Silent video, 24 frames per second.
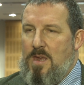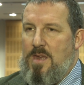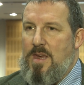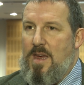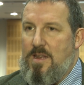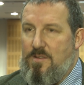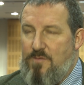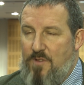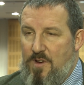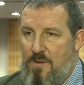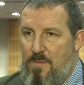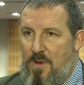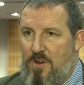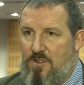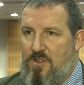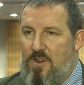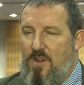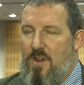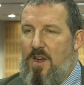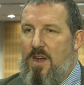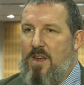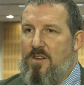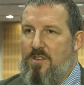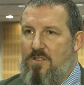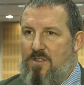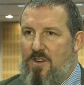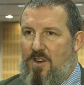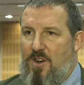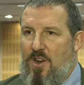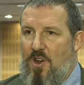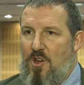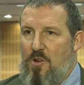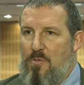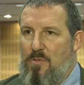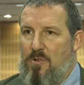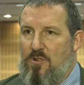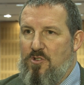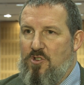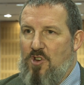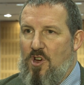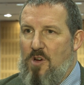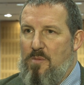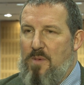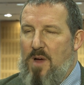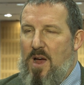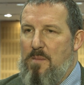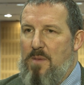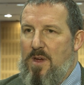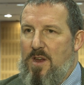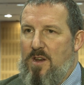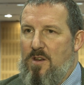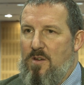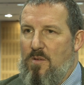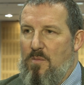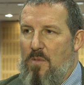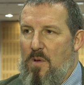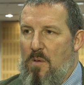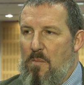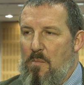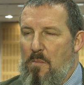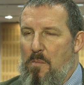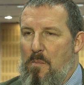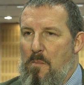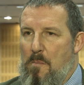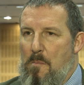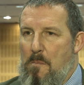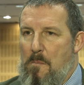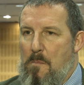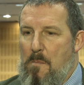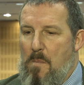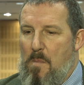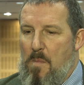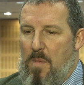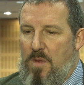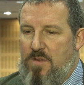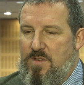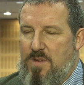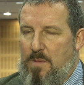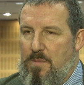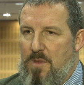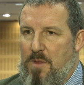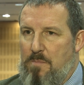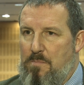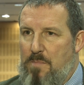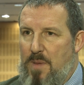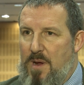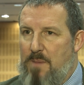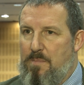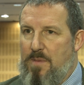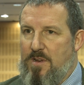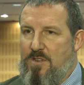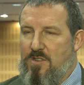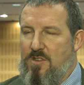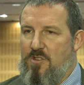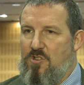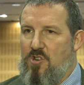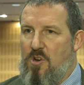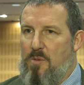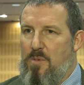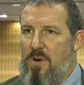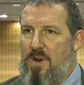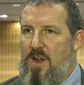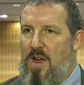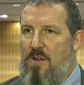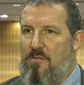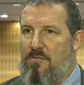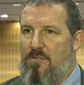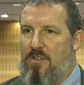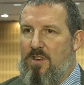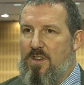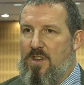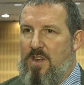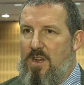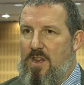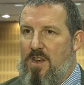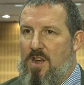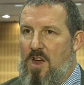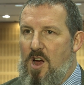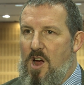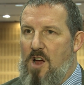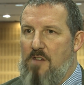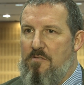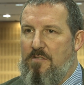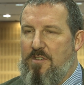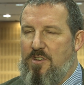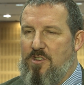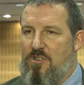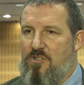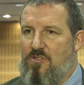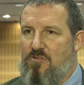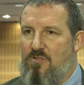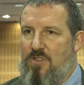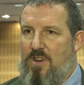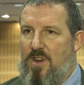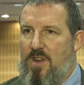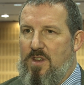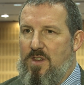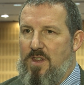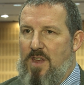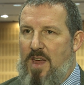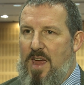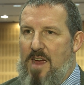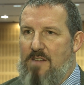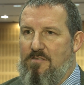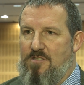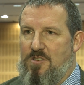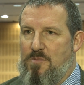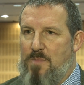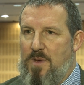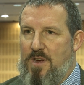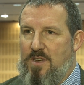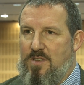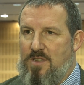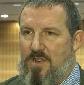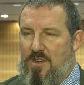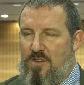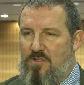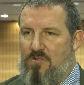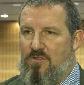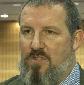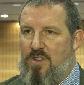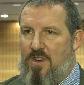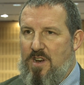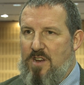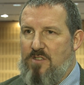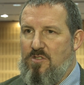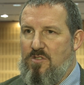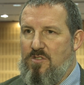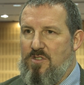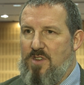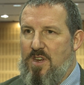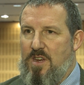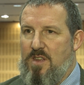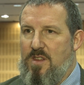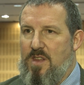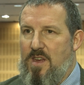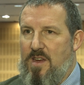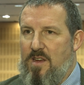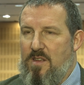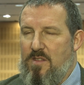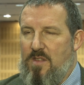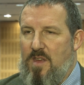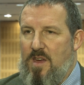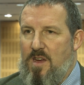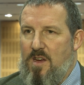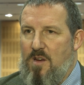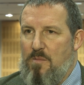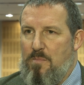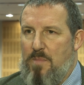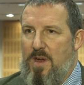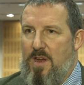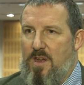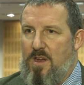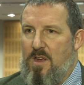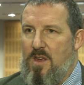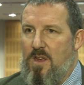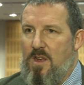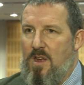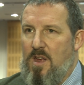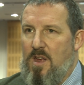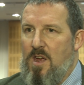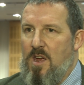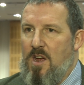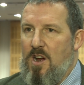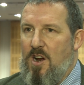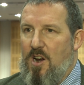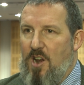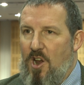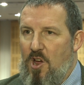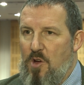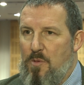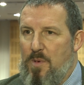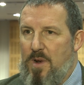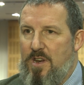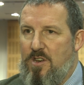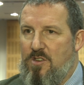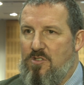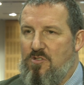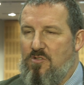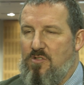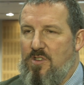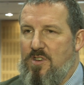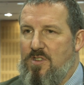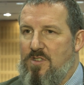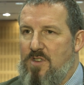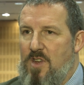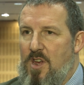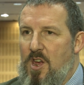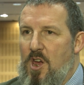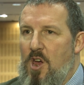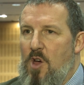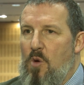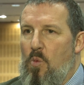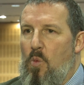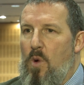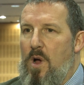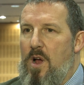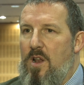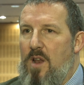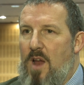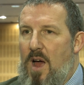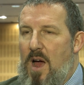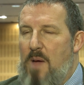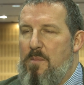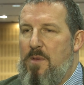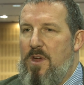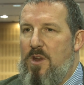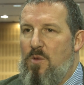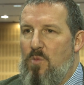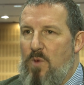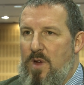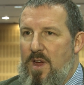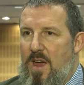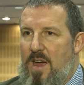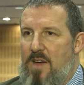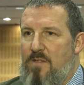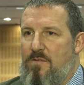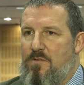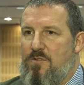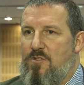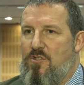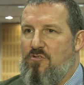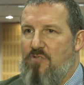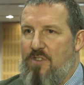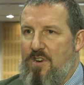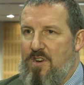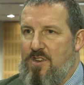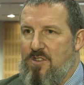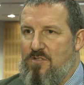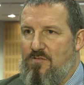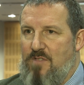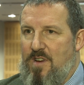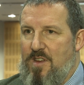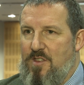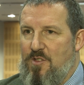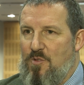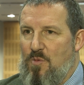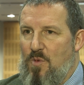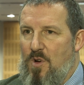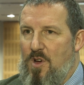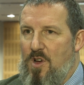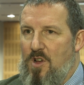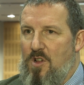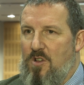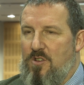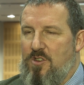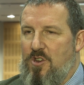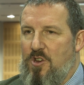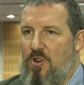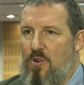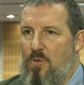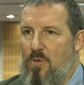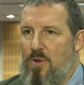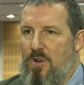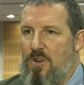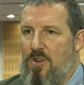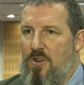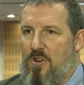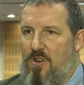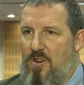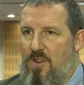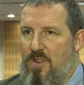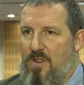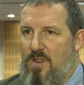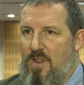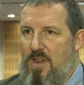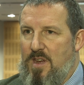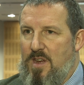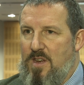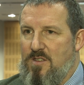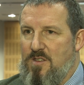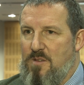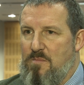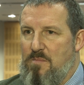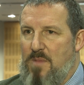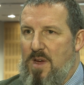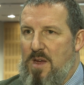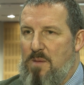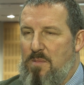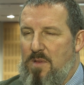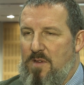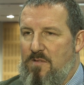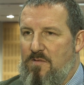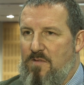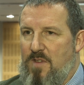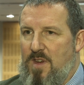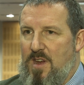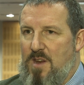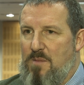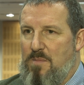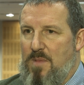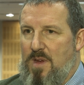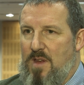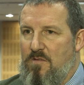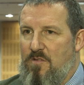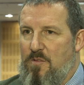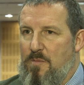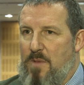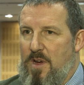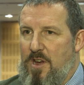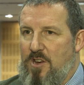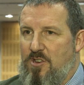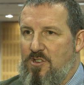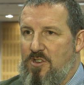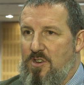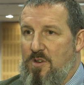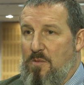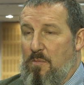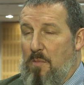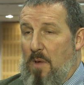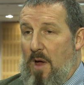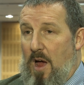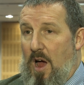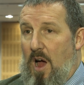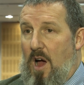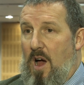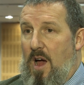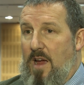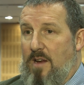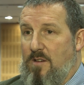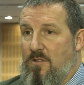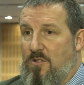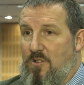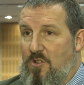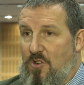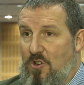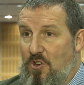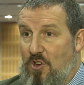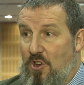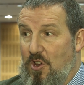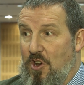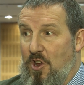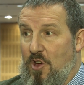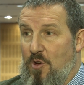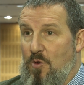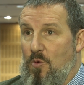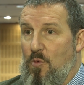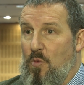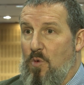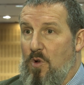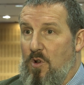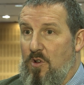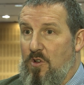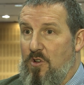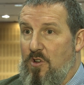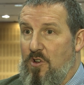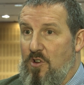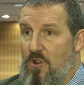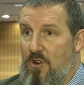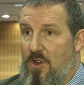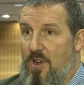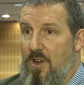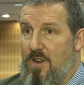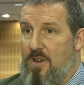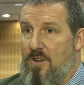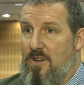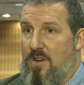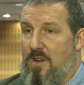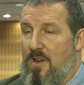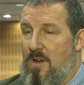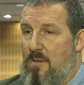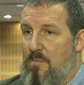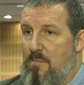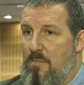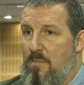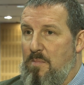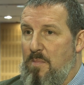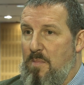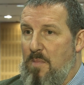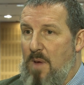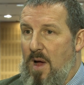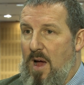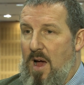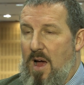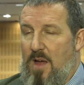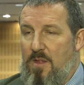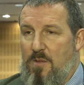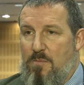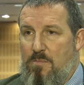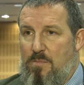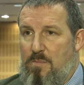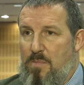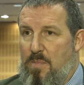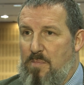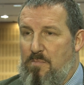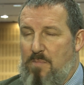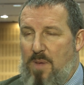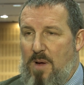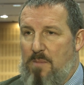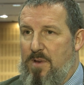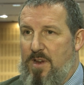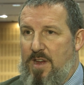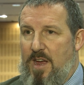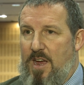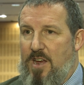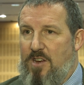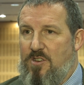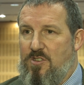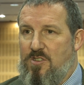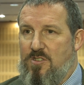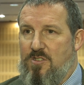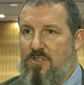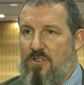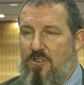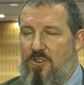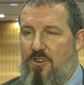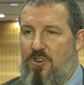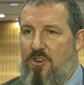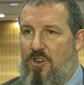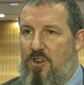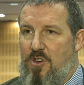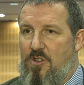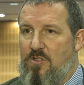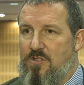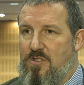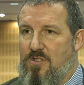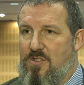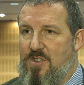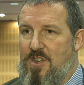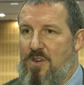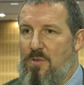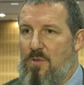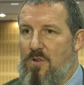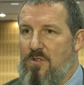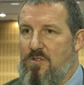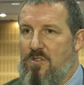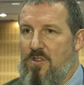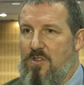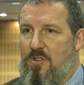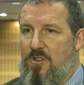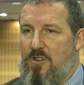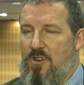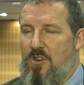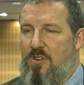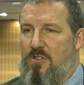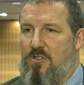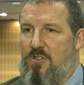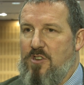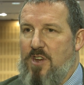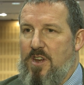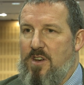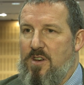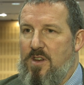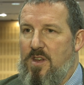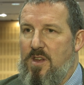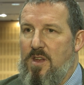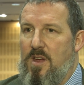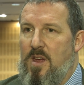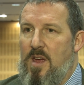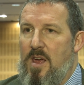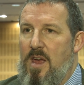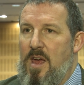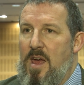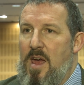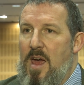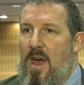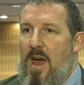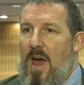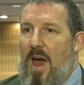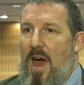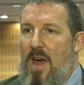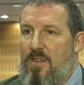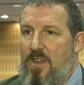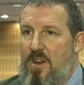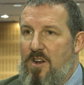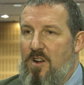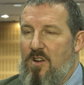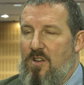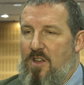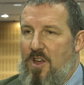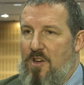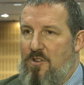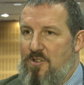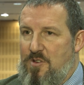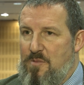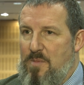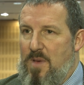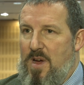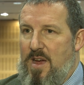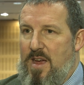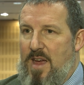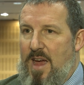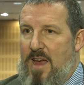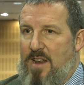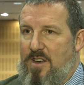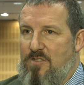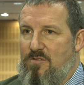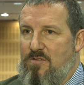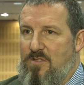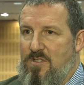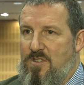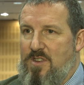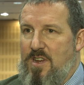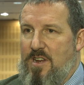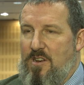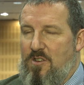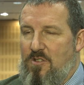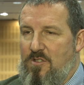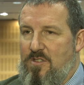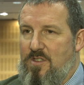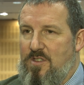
Yes, very much so. It is a global job. I mean, some of the big bits of the job are covering the car industry and the aerospace industry, and as you say, they are big global industries. Well, I mean, we have stringers around the world who would look at these and maybe feed me information. I will look at other publications and the news to see what's on the news agenda, and then I'll go to my editor and say, look,